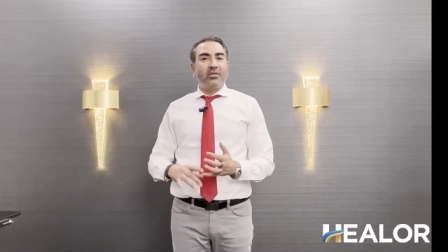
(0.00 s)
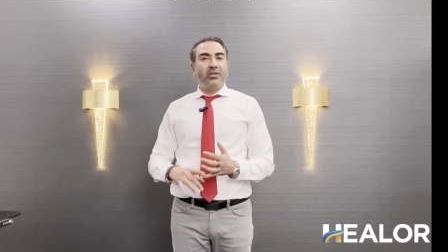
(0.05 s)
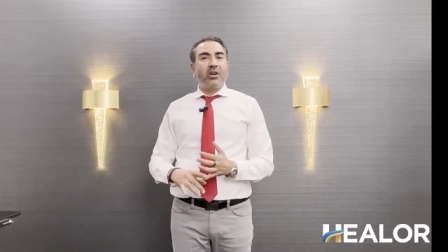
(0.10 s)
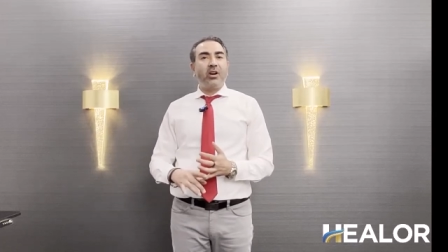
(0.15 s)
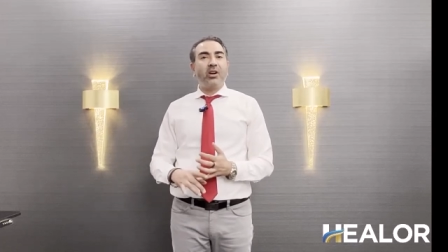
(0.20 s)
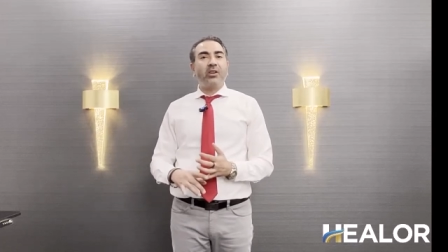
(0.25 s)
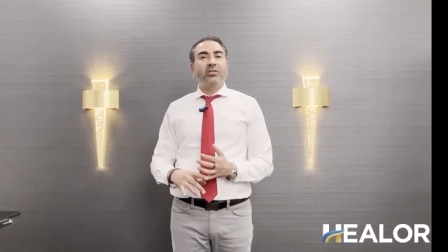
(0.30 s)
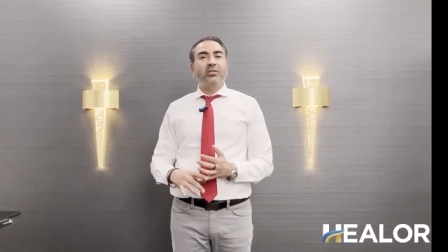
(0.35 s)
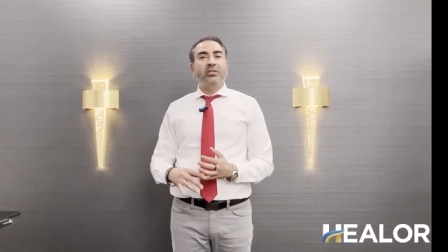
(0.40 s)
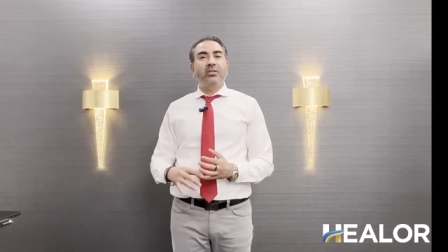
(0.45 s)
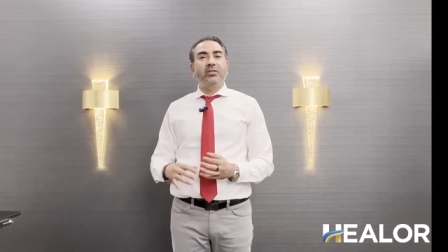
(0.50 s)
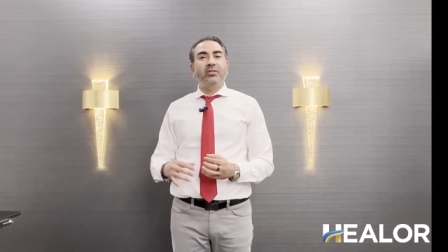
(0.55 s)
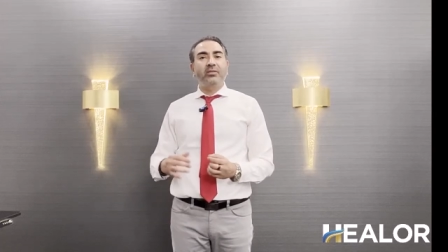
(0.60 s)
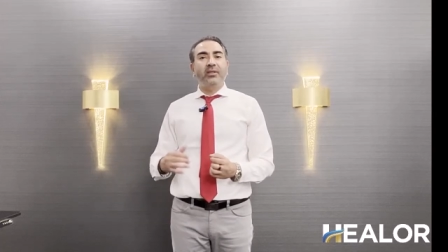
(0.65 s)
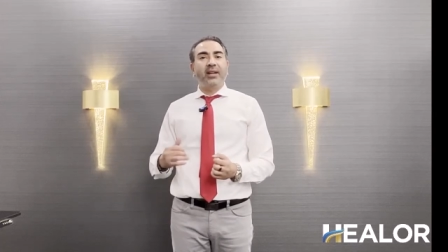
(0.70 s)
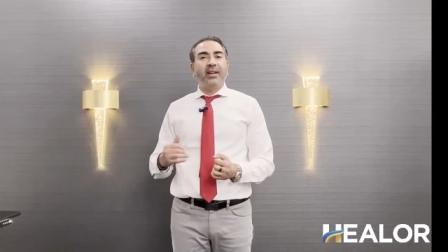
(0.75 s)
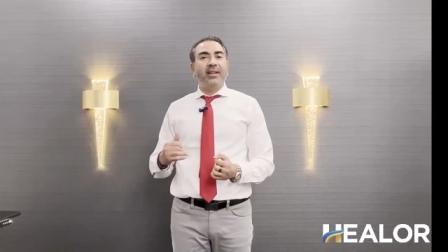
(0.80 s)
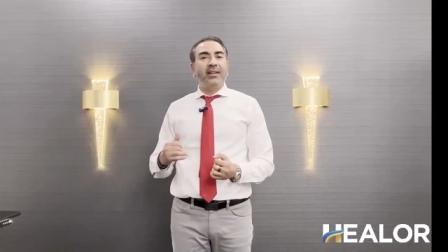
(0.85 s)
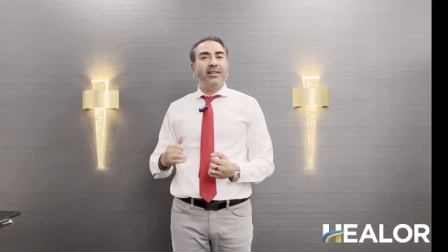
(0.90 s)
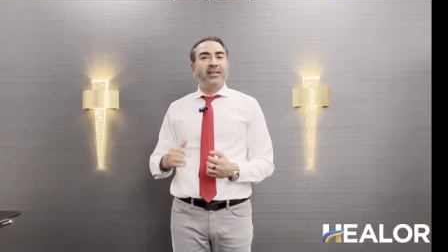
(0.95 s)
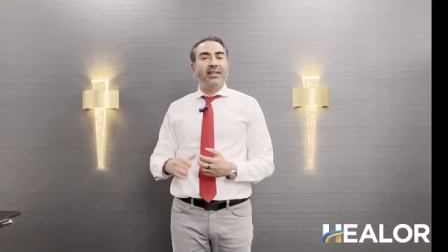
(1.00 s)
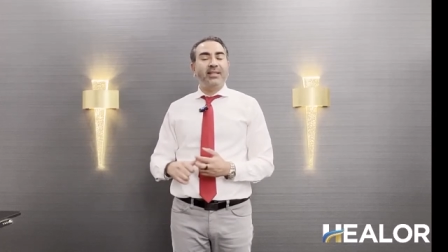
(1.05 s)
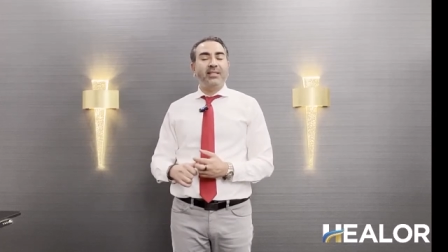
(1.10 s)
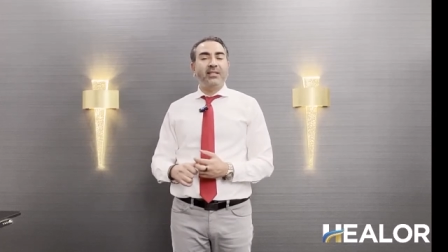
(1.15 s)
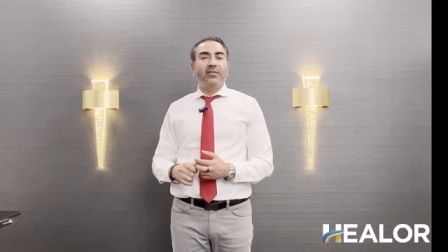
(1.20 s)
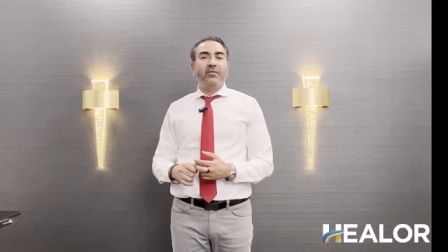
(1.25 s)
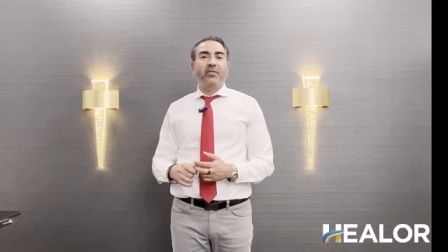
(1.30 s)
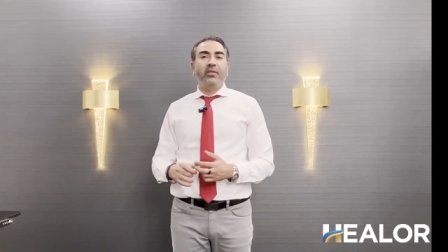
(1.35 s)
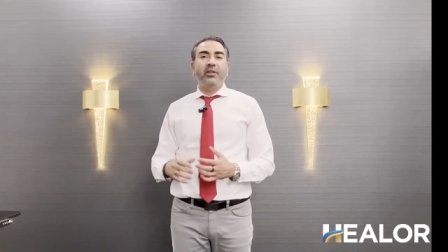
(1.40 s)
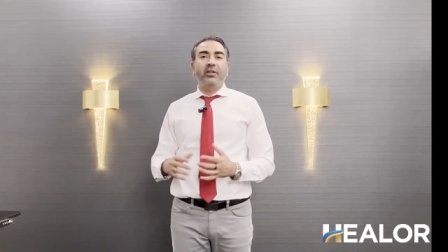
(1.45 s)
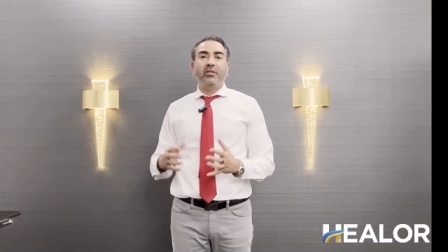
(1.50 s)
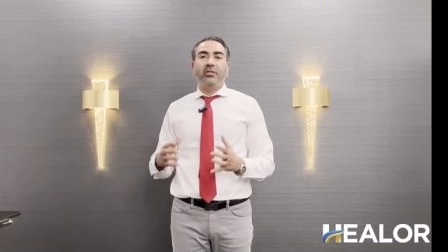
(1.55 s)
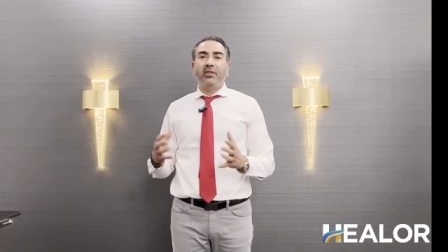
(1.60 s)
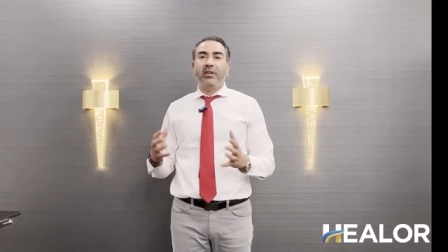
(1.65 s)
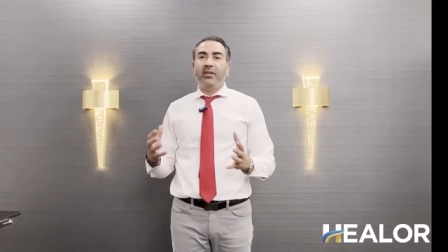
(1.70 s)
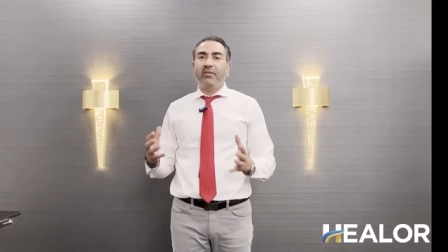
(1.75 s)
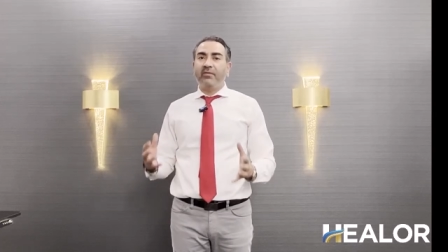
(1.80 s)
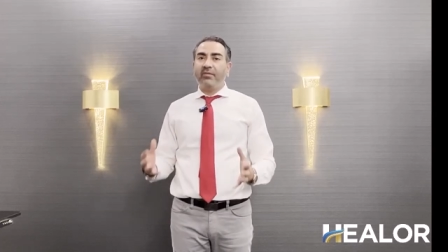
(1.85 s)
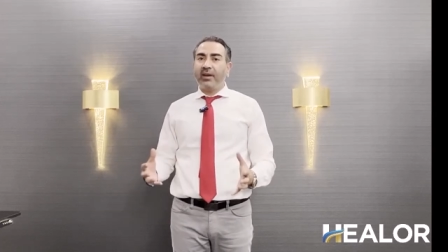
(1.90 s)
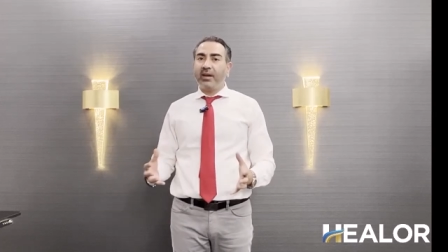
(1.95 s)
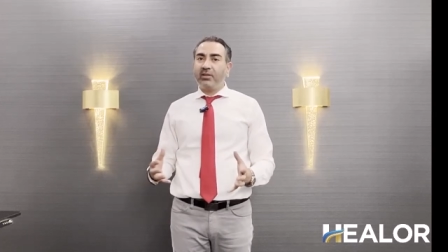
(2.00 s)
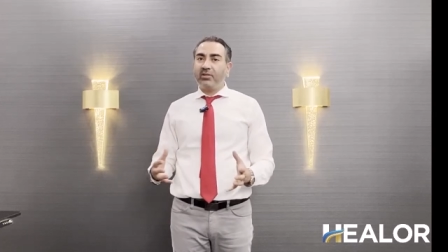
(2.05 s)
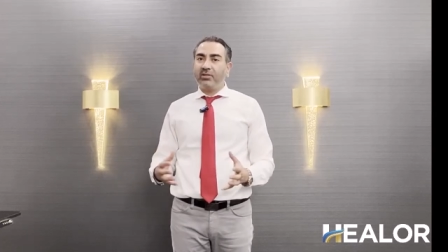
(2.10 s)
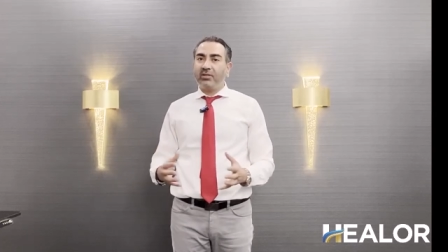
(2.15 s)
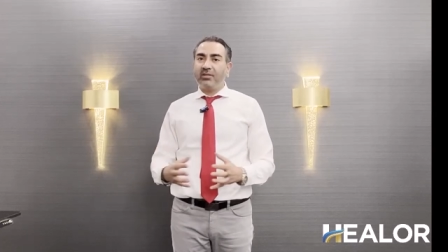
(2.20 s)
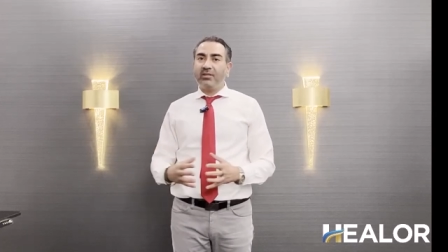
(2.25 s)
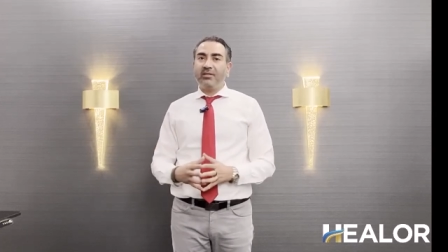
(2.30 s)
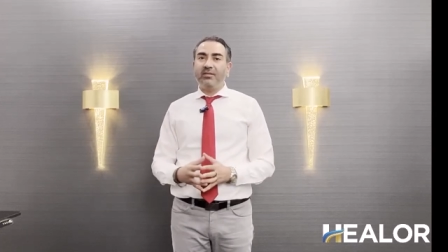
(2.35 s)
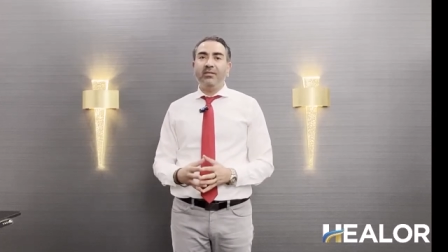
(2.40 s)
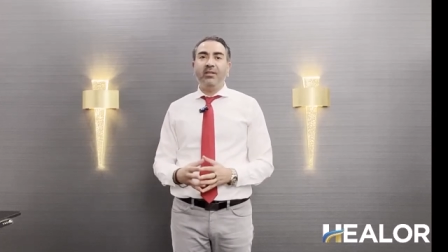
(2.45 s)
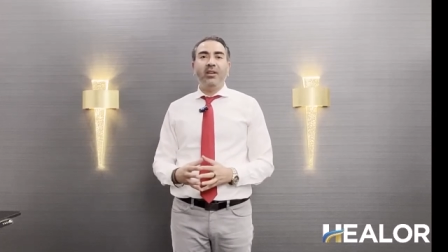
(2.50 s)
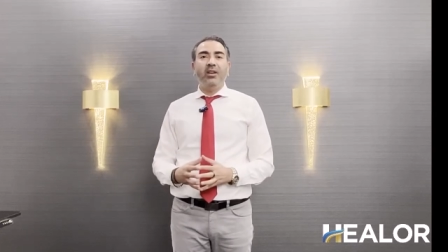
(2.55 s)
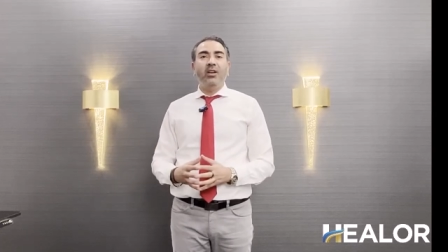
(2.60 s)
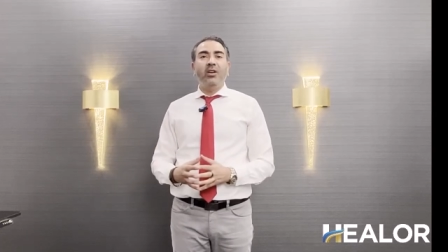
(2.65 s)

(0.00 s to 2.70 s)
doctor to get a tested for urine infection